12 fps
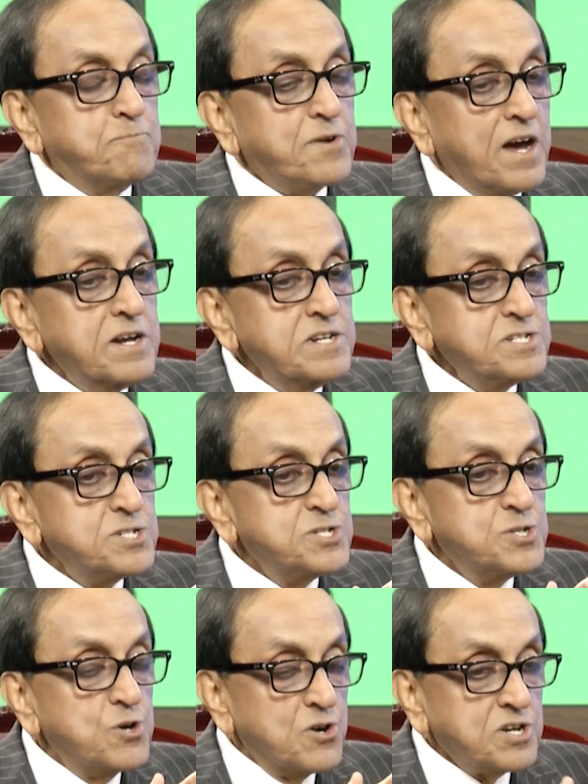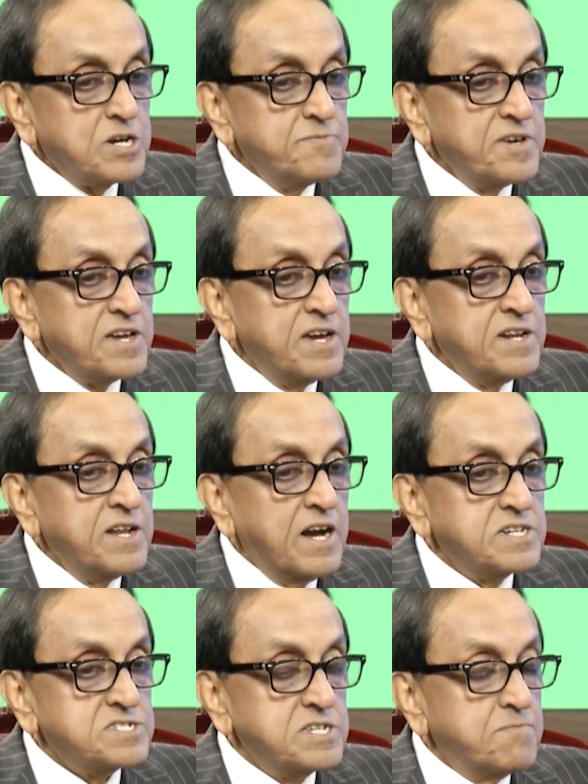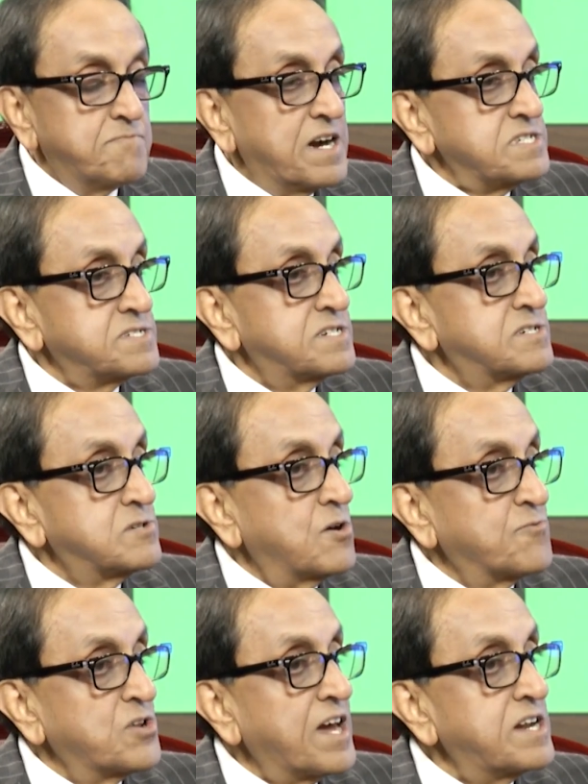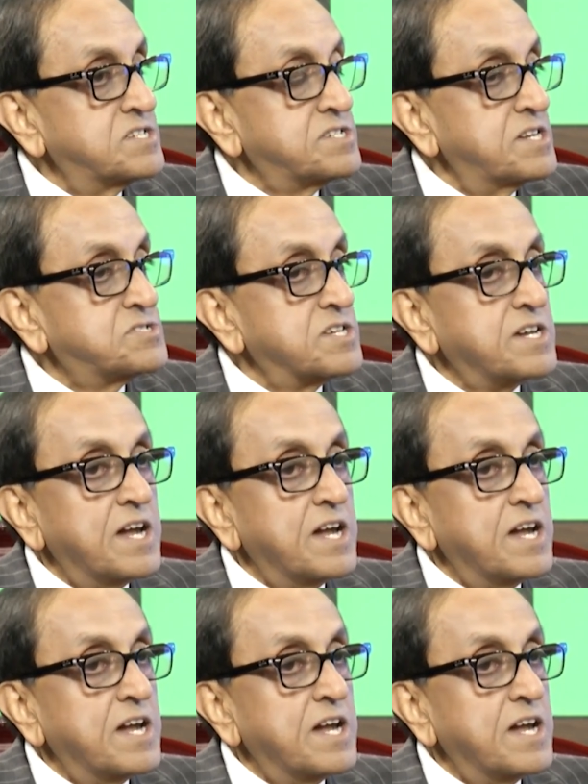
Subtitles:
Prior to your coming in as the ambassador of the United States to